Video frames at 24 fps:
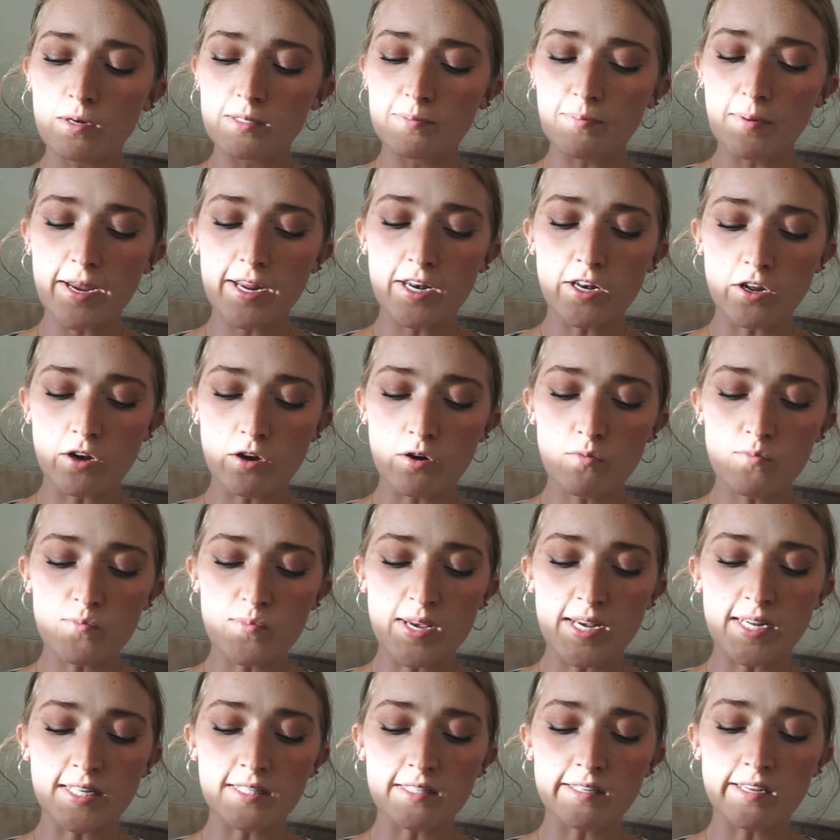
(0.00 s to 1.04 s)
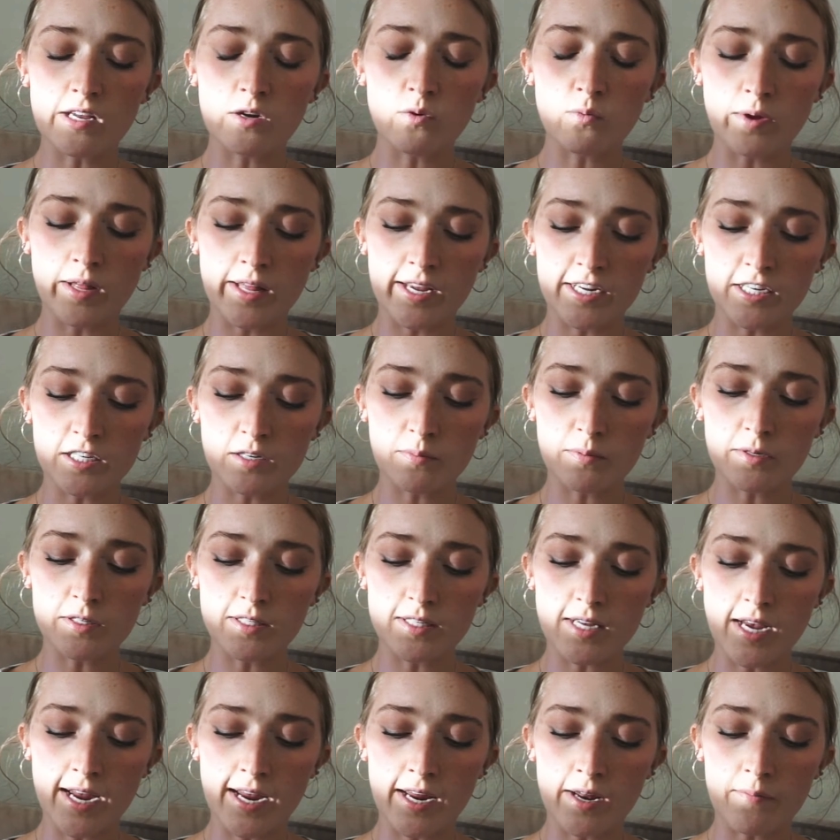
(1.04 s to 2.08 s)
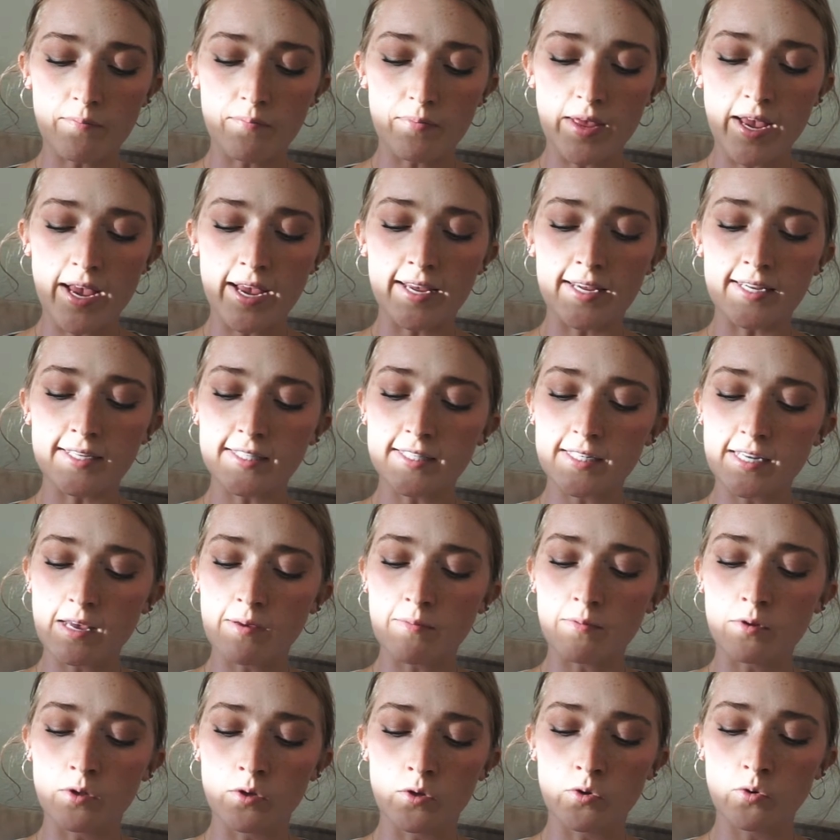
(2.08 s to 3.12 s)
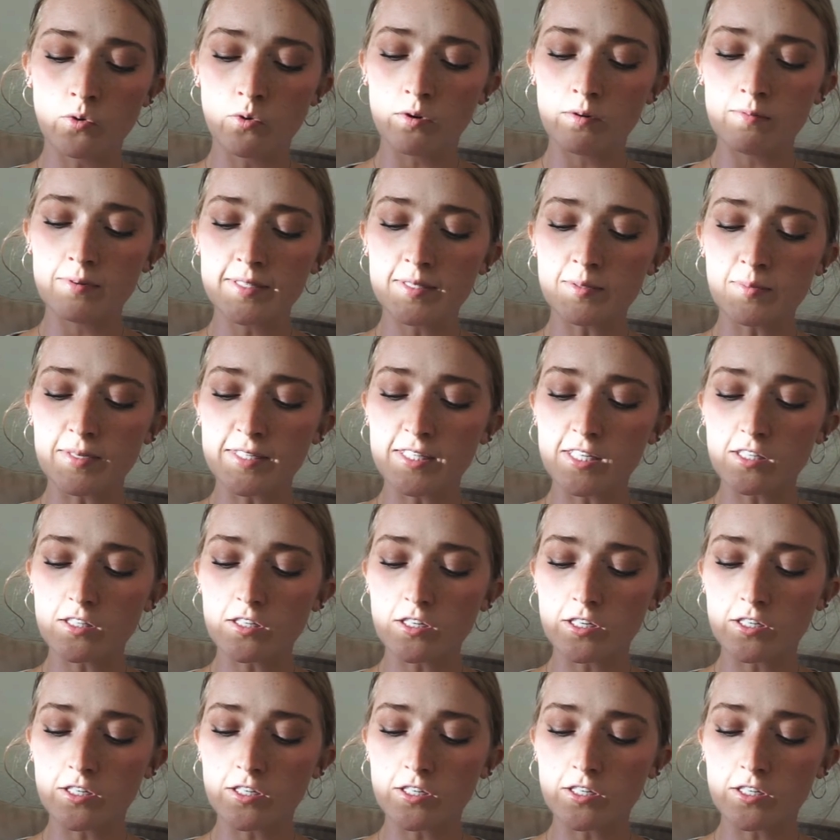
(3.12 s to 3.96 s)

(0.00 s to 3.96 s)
by no means unwilling to preside at his table, nor was Mrs.